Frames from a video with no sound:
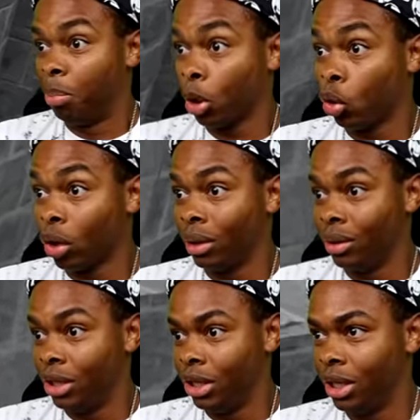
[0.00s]
Parkour.
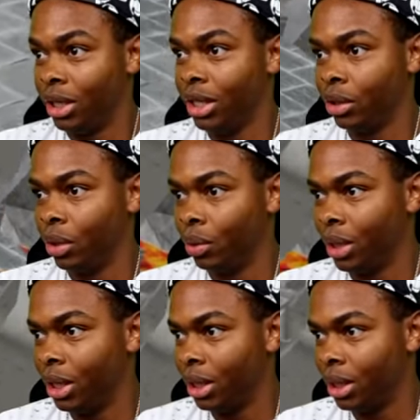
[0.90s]
There we go.
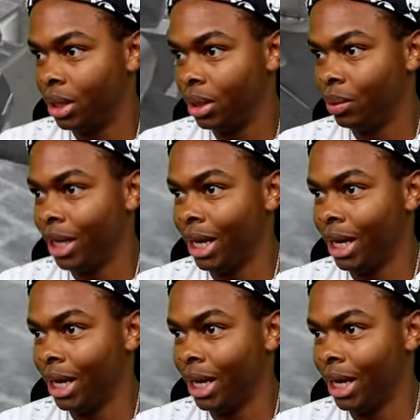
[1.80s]
We